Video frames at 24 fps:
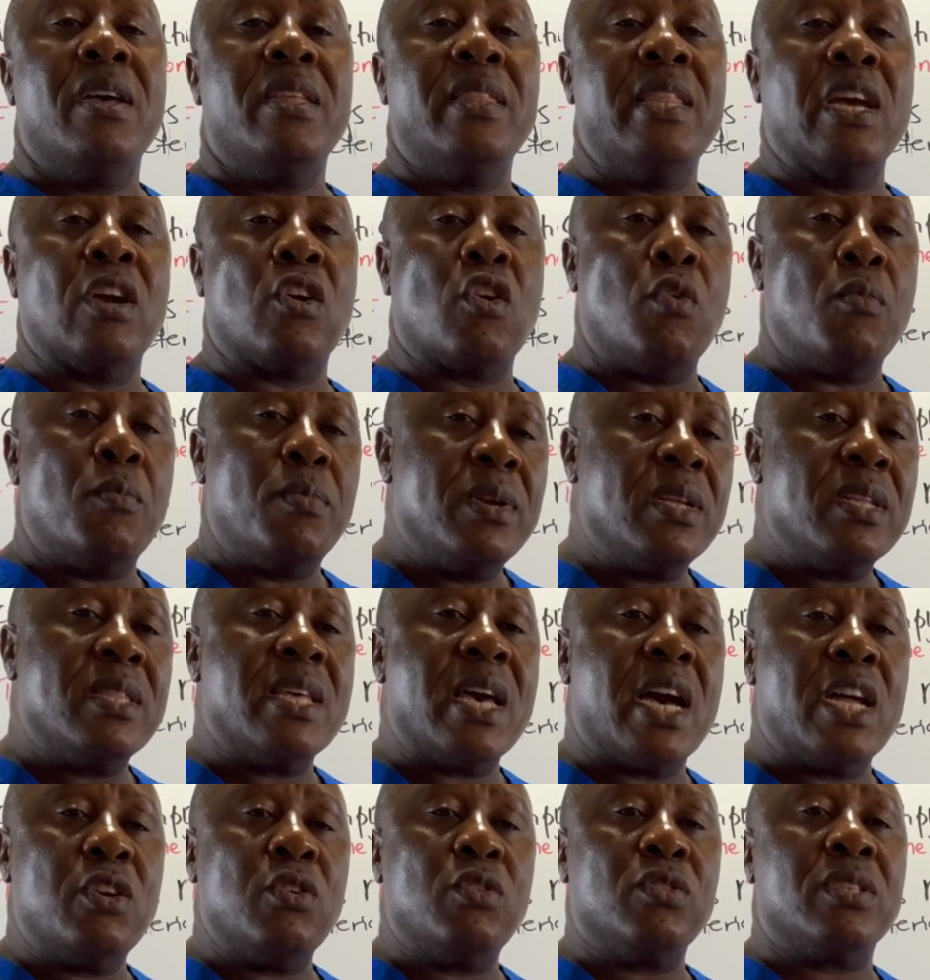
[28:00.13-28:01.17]
they complete their
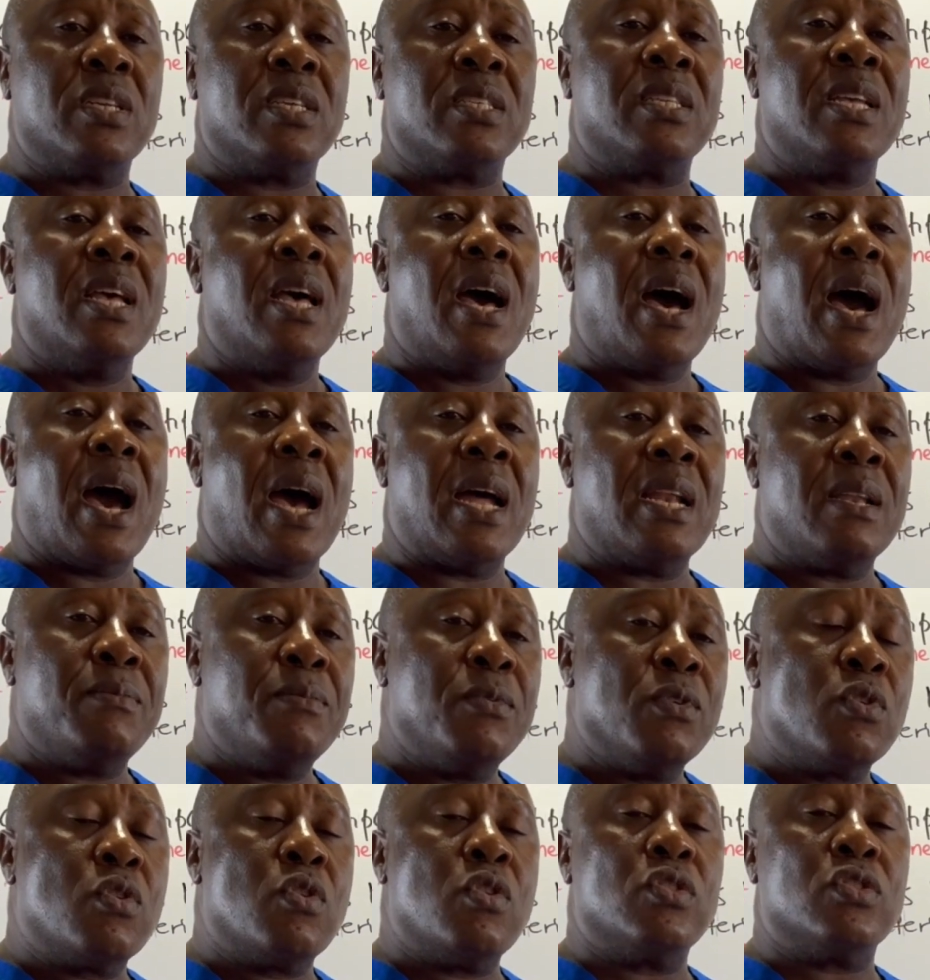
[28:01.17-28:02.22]
doses, and
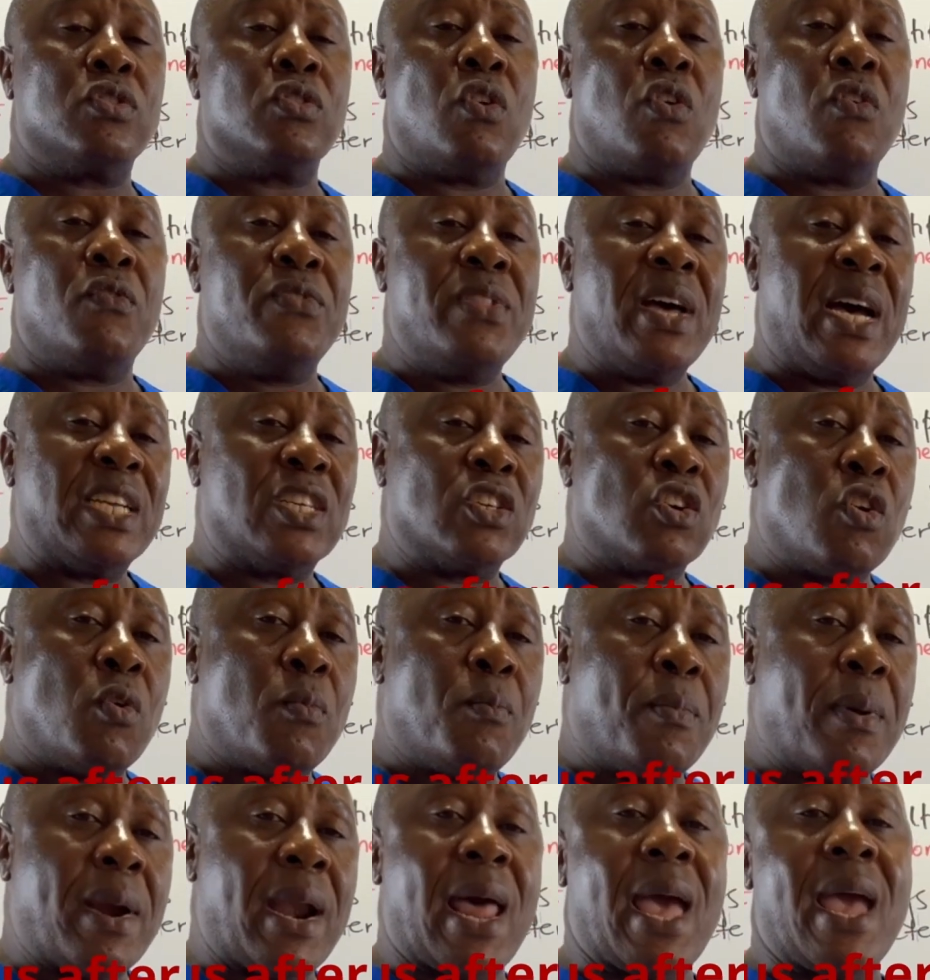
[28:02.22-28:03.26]
because of that
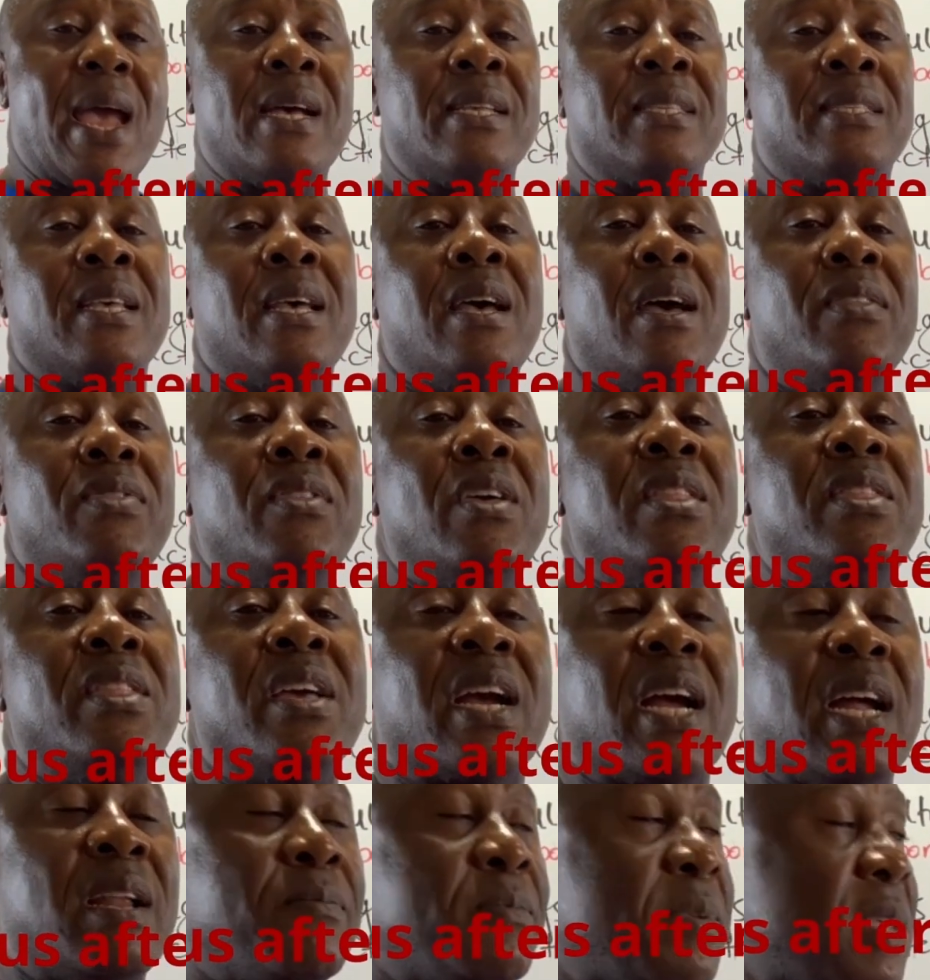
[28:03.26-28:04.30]
compliance, then they
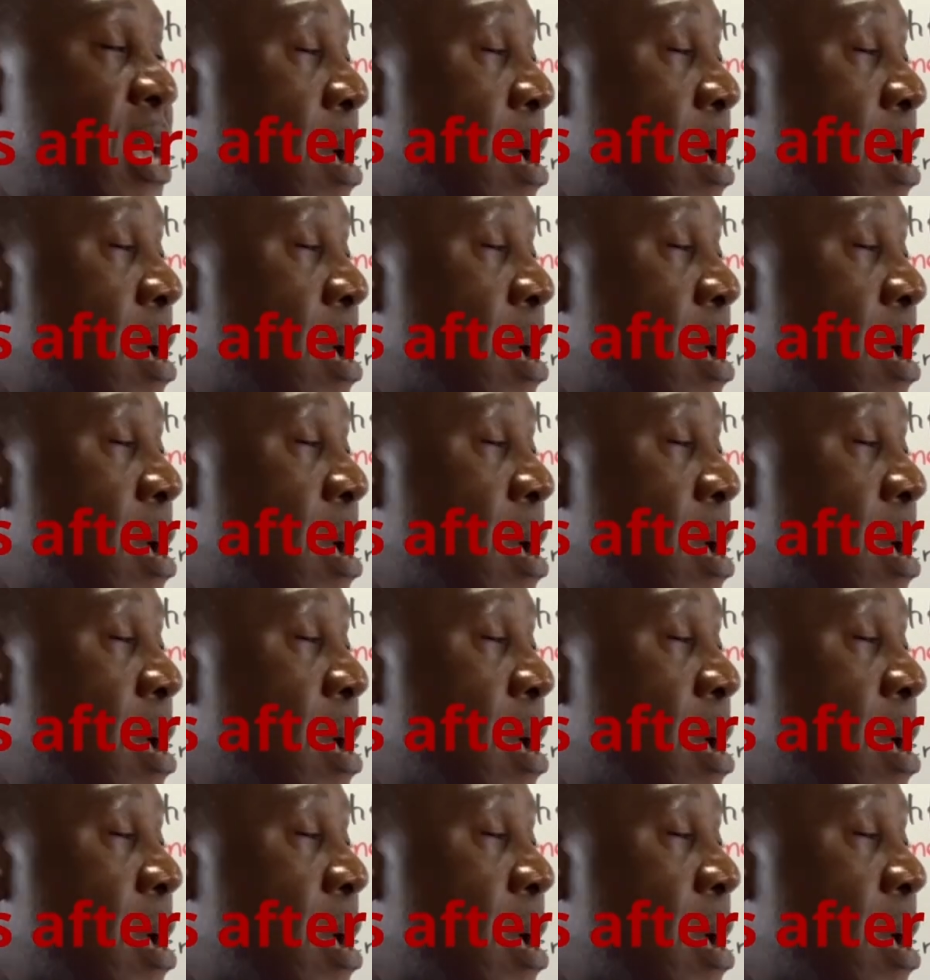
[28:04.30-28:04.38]
can be